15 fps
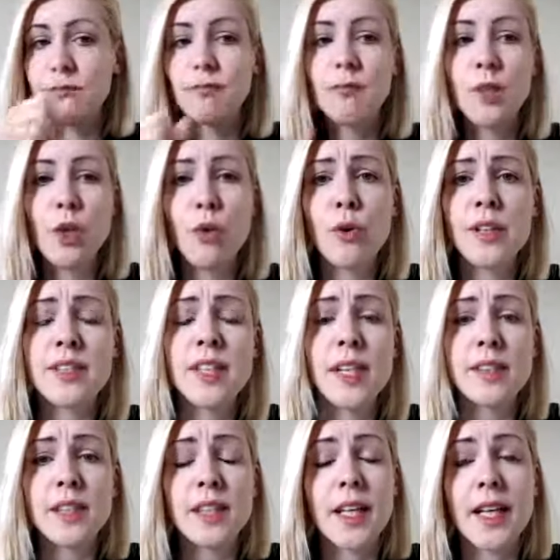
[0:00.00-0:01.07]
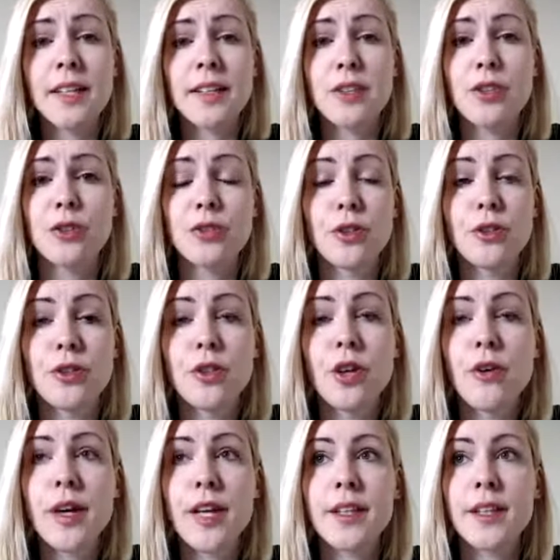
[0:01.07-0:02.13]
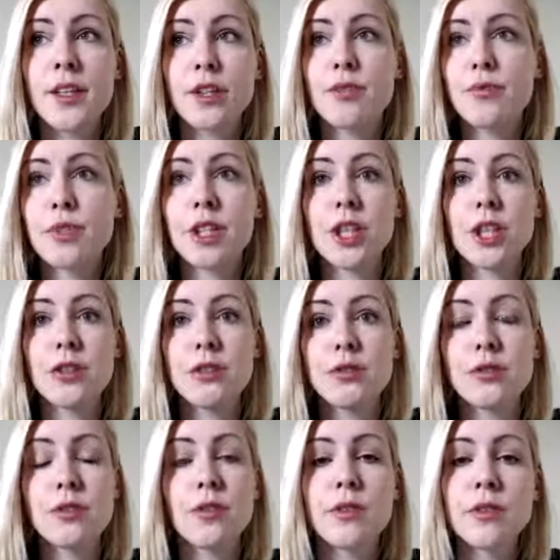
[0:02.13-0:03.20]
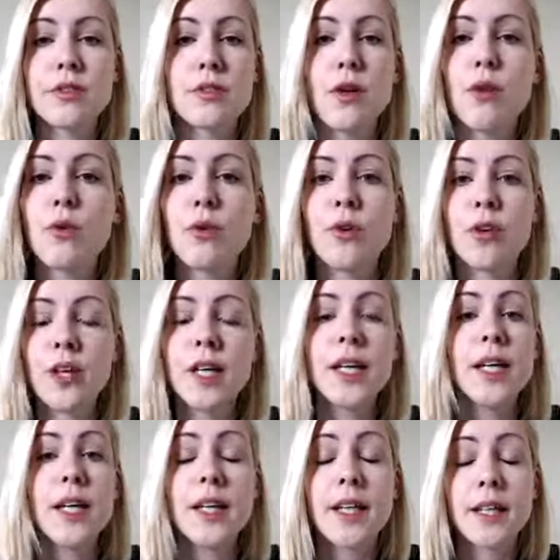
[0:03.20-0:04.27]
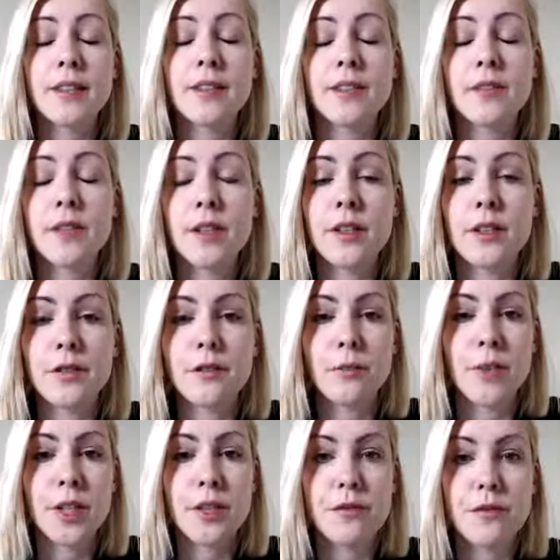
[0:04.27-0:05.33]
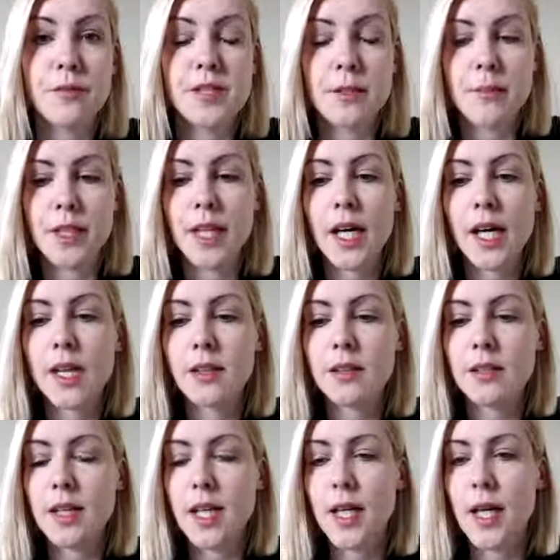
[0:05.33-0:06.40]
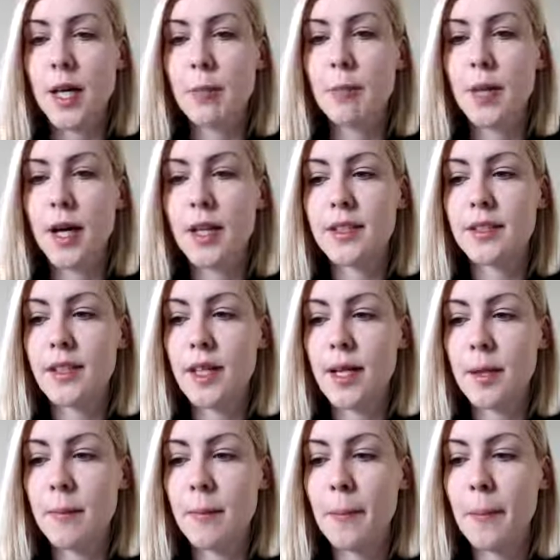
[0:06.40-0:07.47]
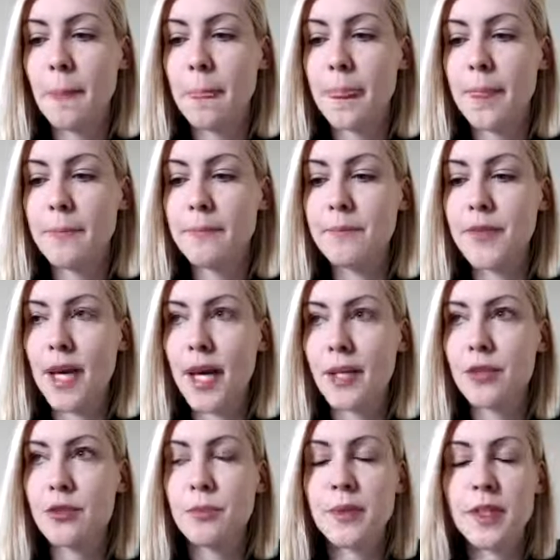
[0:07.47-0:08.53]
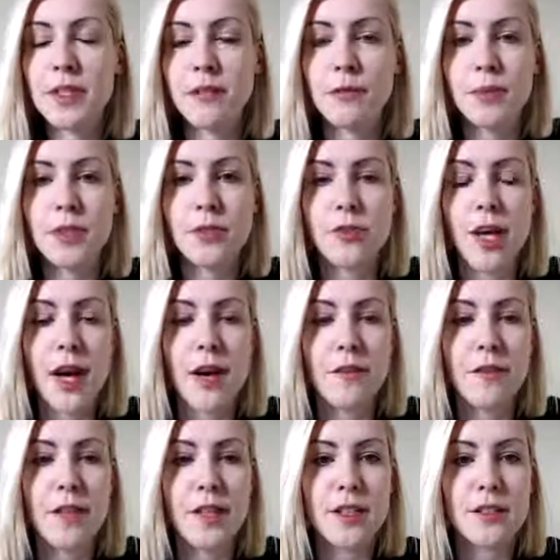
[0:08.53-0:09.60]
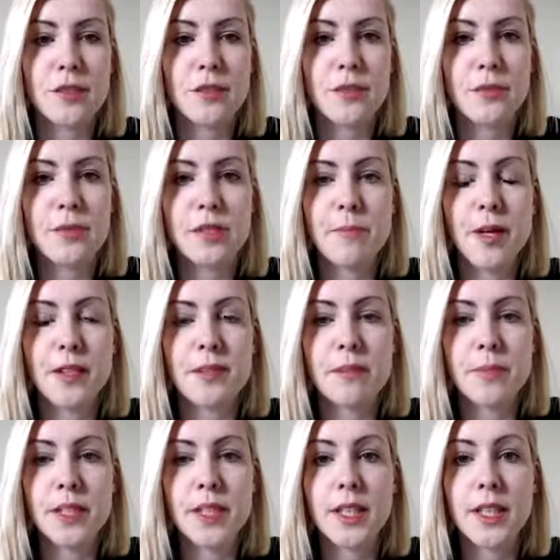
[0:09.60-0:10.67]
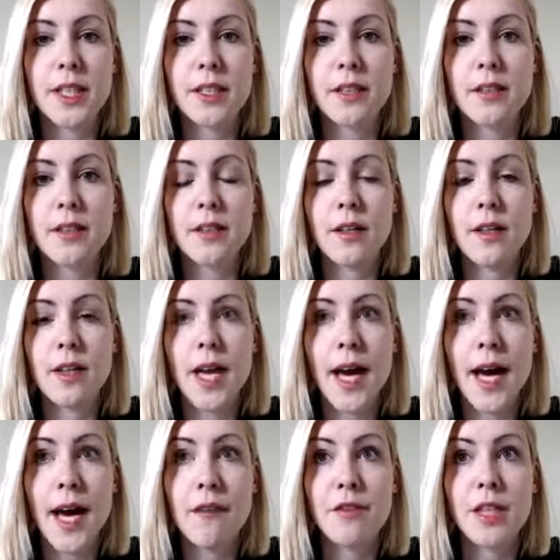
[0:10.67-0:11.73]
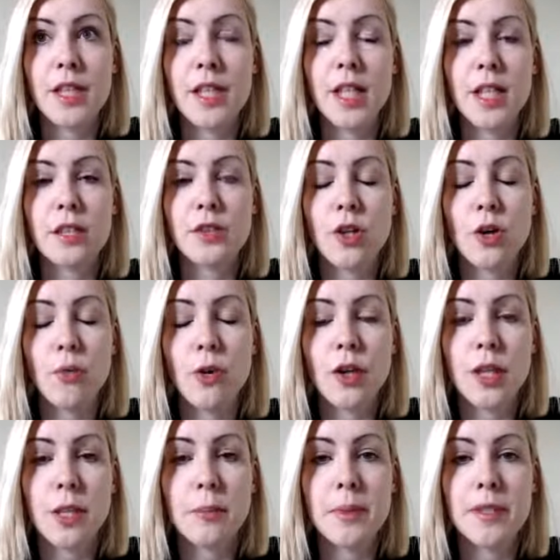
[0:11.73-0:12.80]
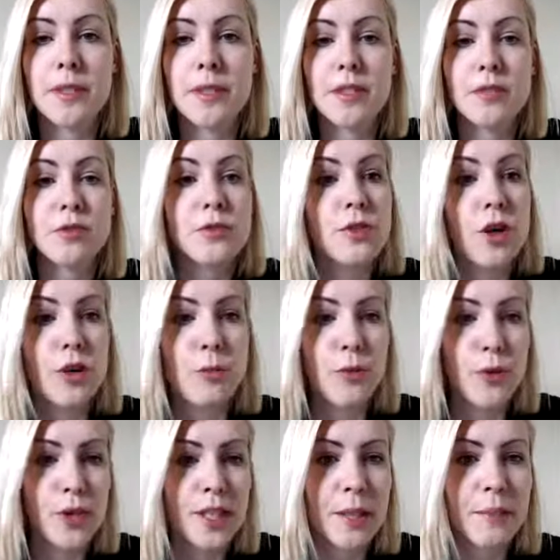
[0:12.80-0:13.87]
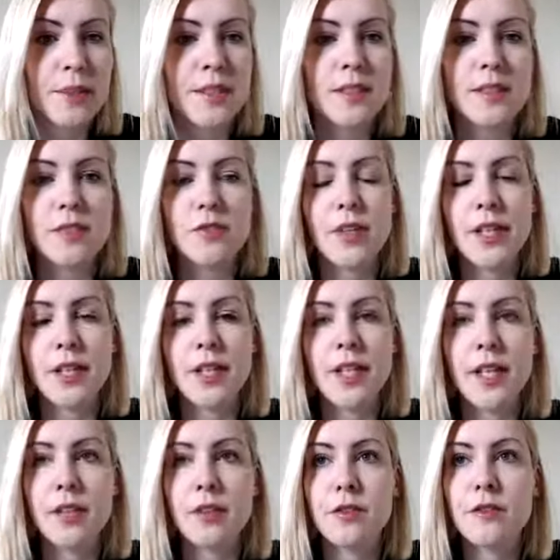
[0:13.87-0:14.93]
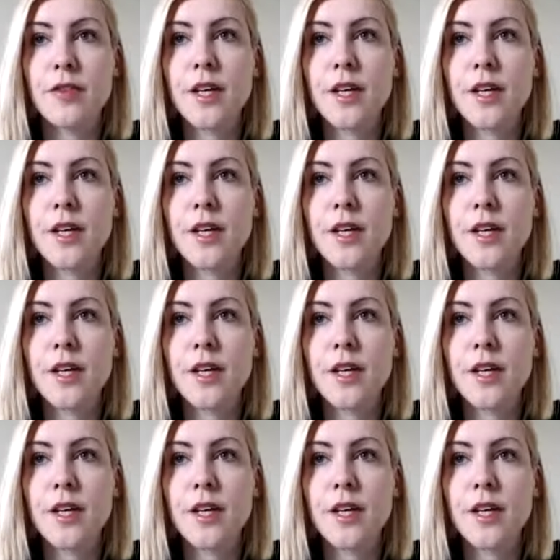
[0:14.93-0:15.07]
or tell the client that you don't know and they should reach out to so and so, or get the information from somebody else. But I do believe we do have a certain responsibility having a dog walking business or dog boarding business or any kind of